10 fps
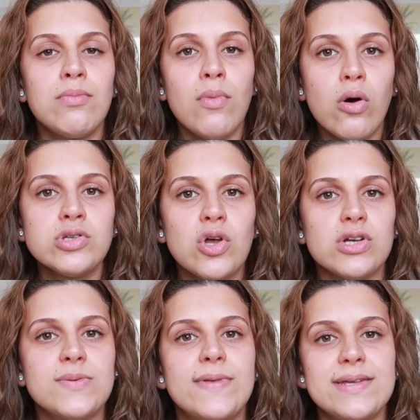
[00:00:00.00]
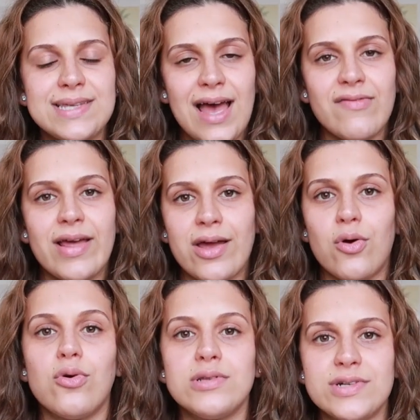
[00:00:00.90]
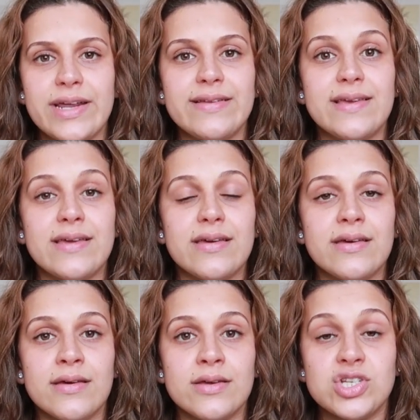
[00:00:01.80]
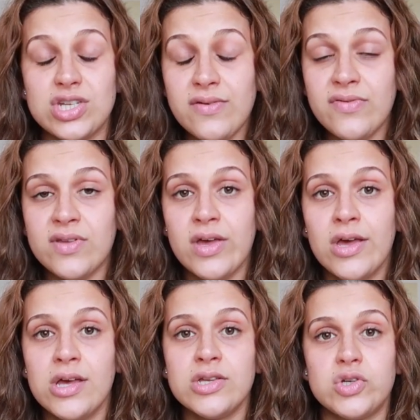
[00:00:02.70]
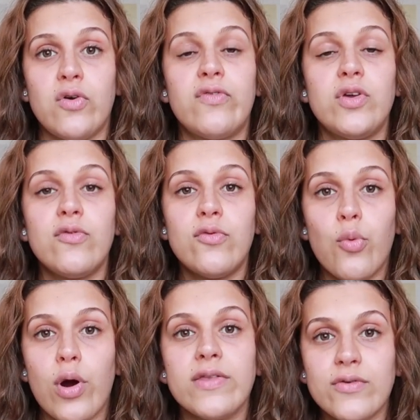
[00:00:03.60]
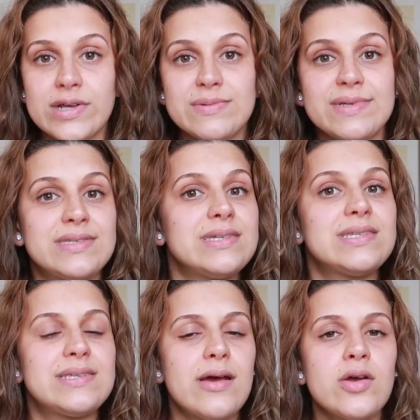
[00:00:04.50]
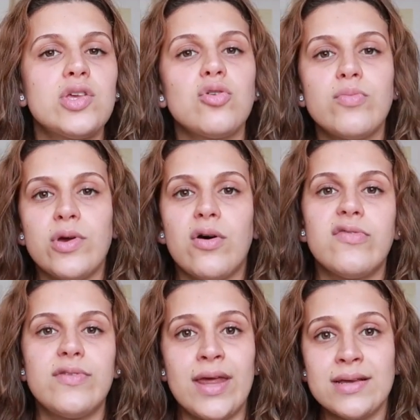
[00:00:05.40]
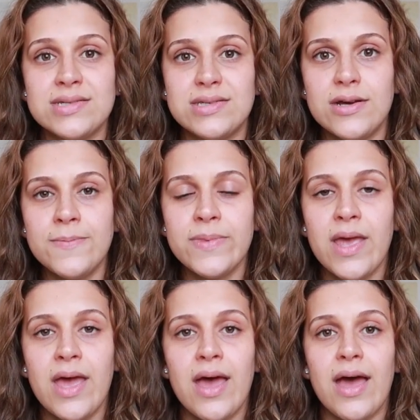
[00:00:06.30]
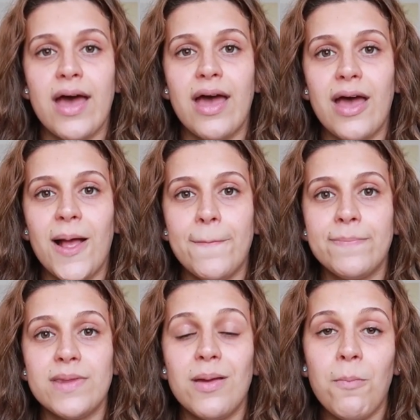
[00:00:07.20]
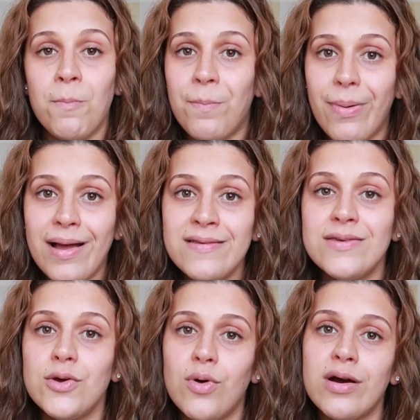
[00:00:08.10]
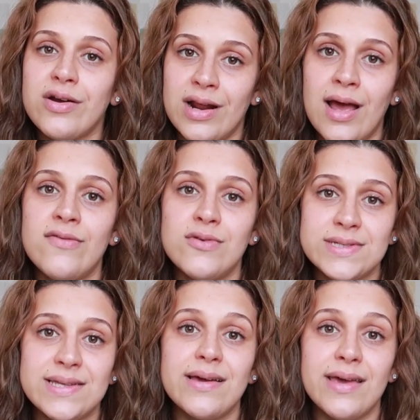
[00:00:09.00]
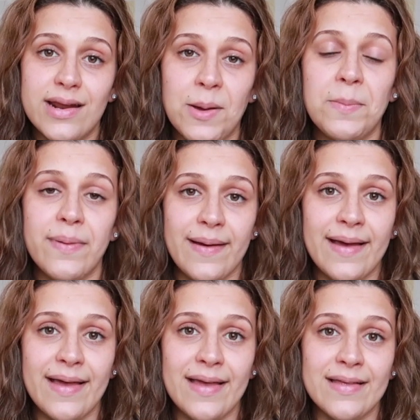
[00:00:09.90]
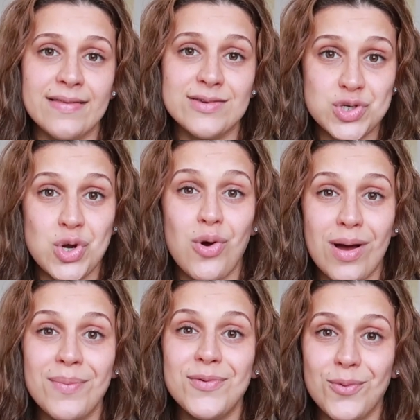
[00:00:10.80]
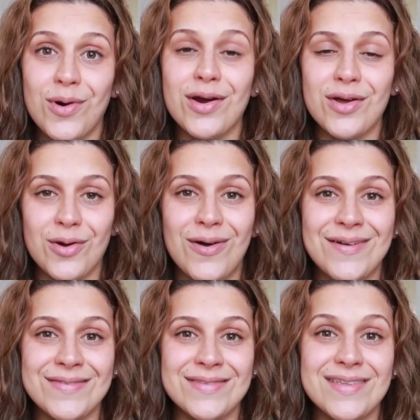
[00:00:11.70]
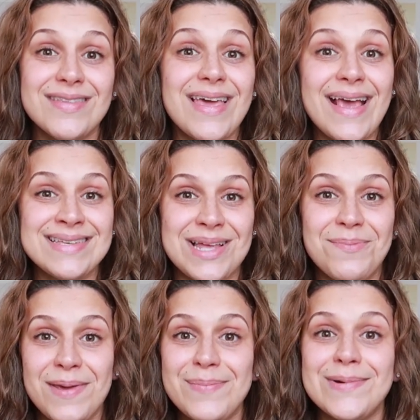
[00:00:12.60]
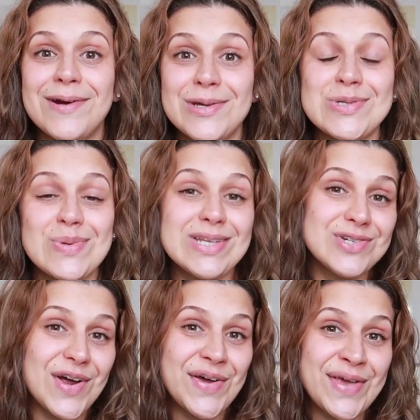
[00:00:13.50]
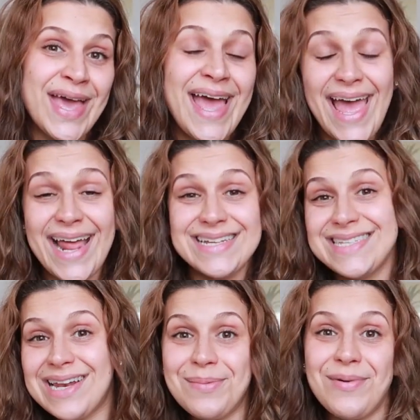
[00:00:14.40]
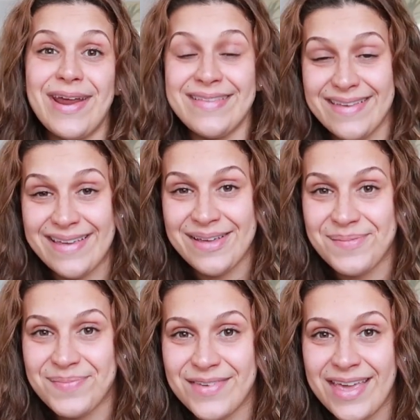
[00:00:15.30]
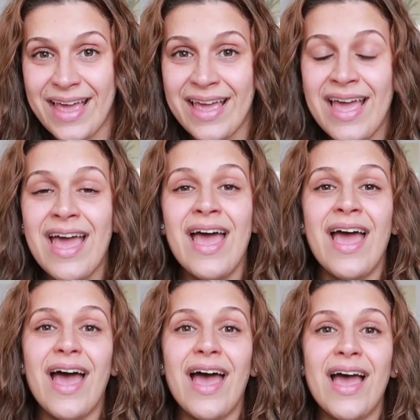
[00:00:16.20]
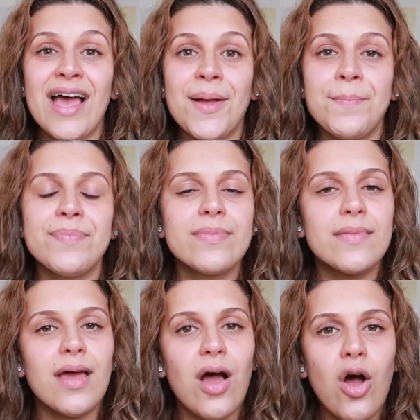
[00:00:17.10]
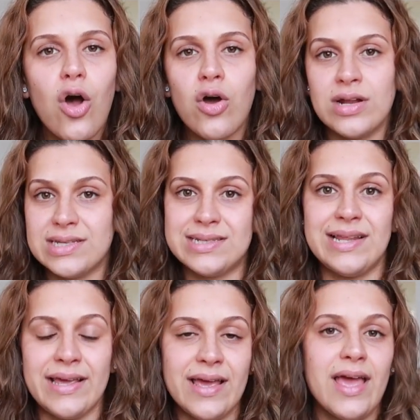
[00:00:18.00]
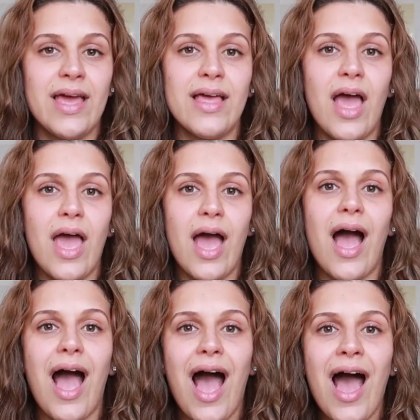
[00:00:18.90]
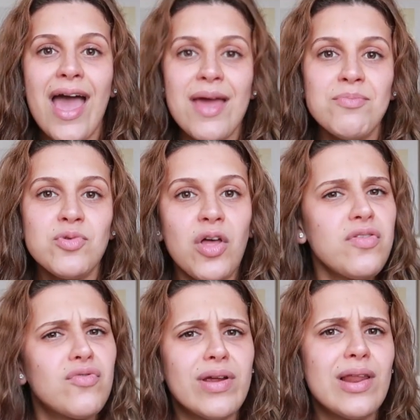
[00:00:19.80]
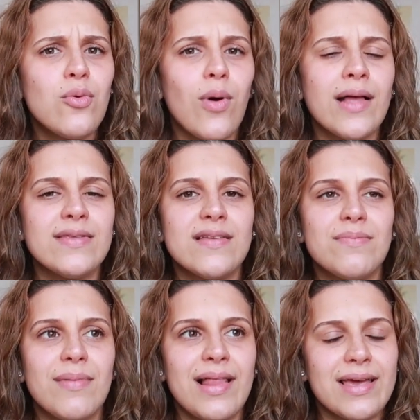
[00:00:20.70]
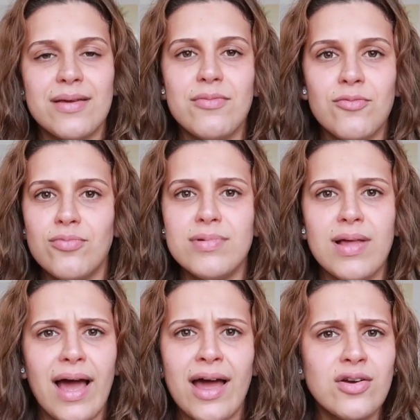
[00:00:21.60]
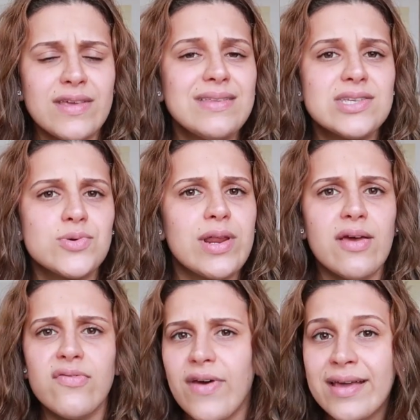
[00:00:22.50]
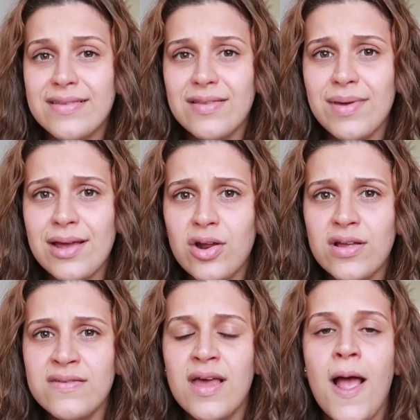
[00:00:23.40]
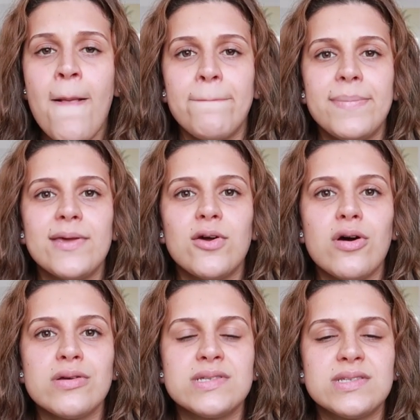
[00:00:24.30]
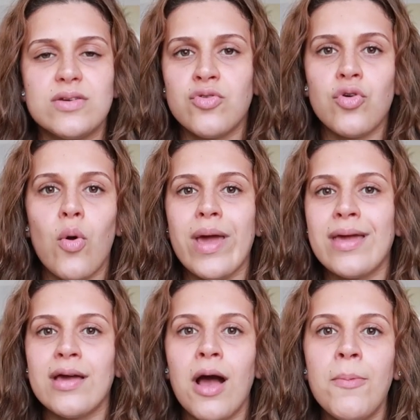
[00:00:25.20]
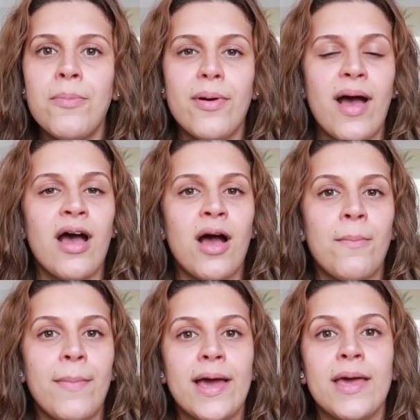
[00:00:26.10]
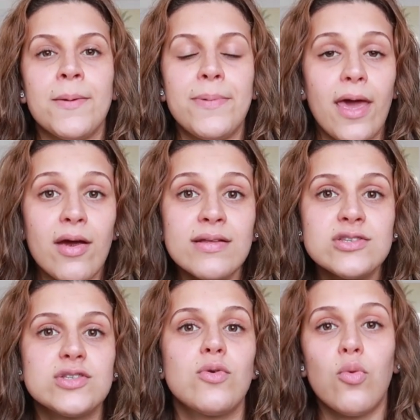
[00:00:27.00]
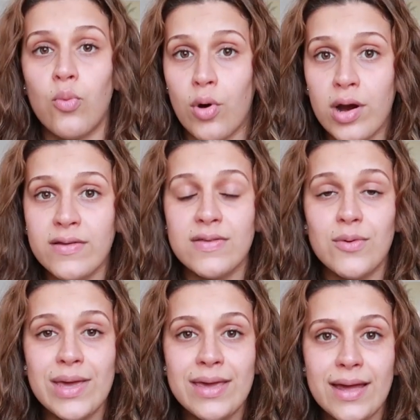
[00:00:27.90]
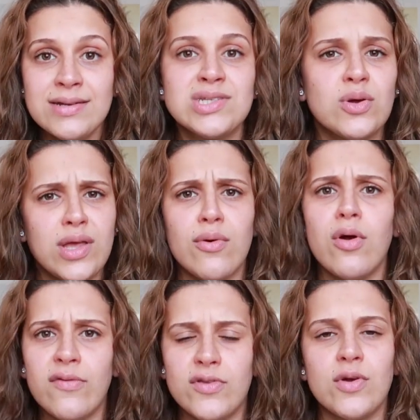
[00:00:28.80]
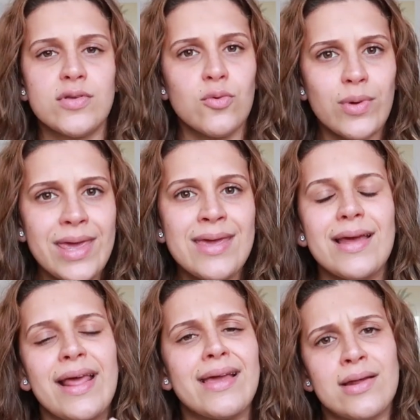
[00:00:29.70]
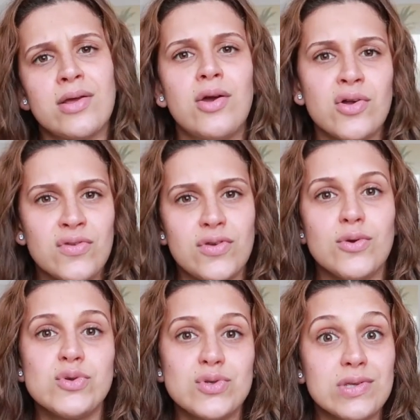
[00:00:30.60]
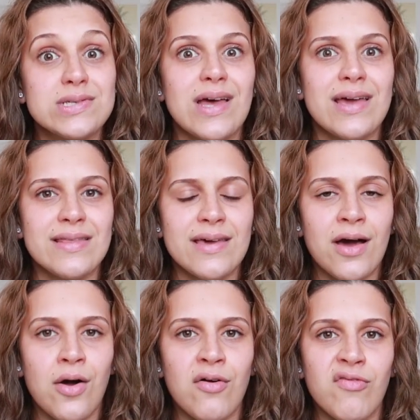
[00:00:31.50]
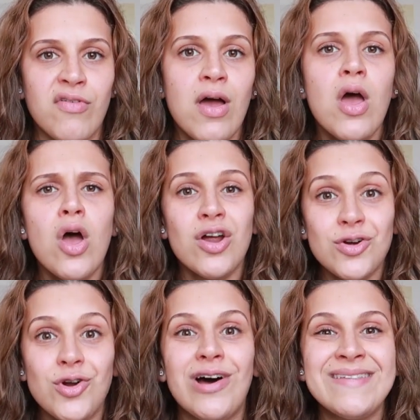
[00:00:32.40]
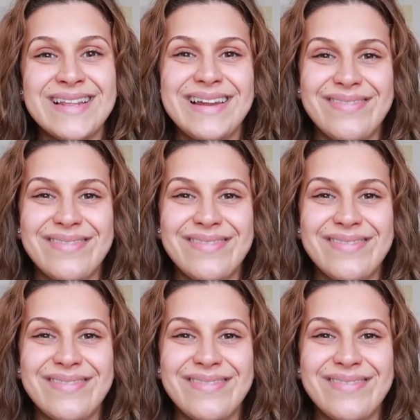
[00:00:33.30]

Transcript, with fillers: and most hospitals have like an alternating uh, shift so if you've worked Christmas this year, you'll be off next year. Um, but you are gonna have to suck it up and show up to work on the days that people are usually drunk and celebrating, okay? Um, honestly, I'm not really one that like, I don't think this really affected me a lot because growing up uh, my parents worked in the weekend so they were off during the week and I kind of got used to this idea of not